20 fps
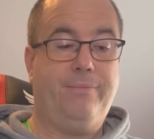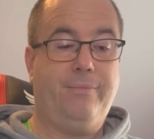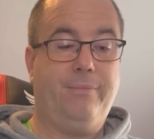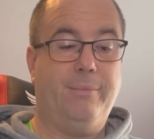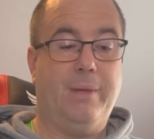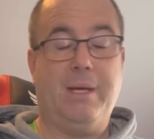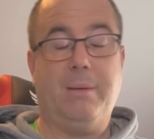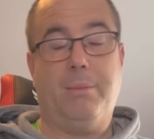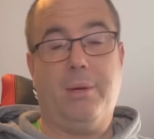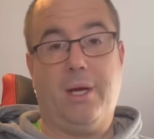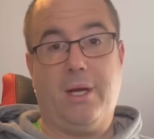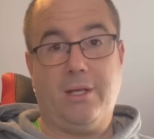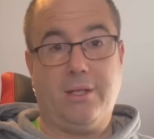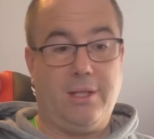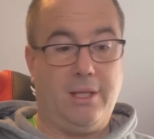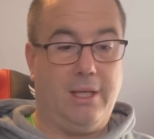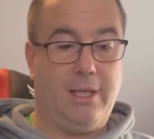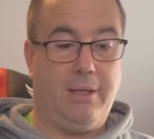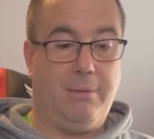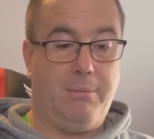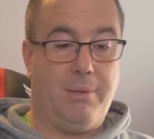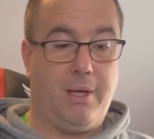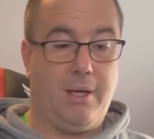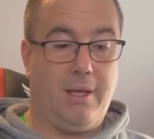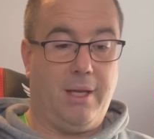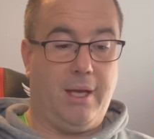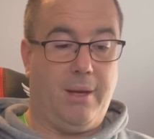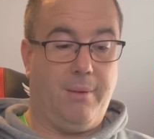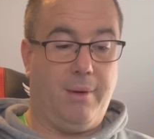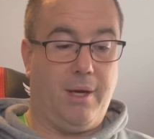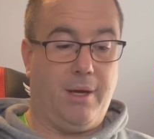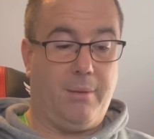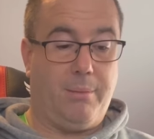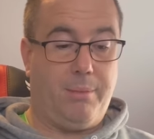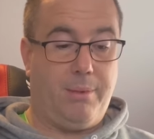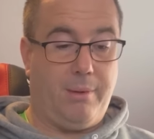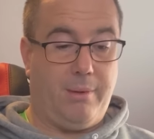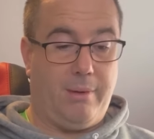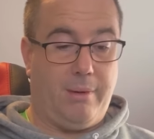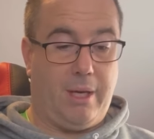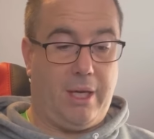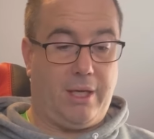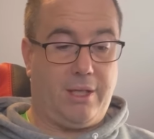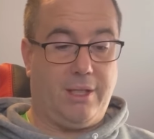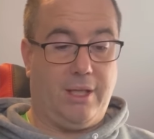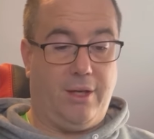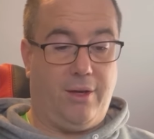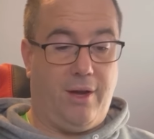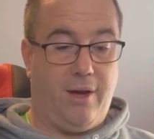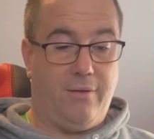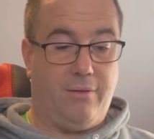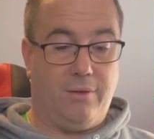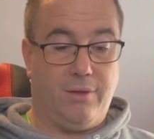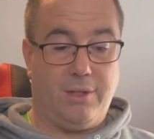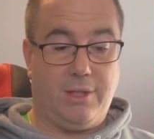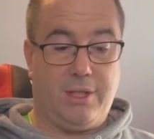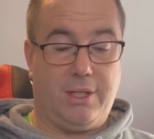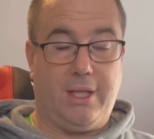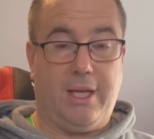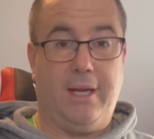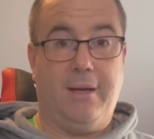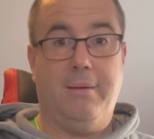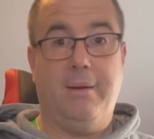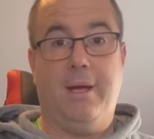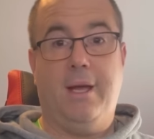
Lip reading: me personally, but there we are. Like I said, not everyone's the same.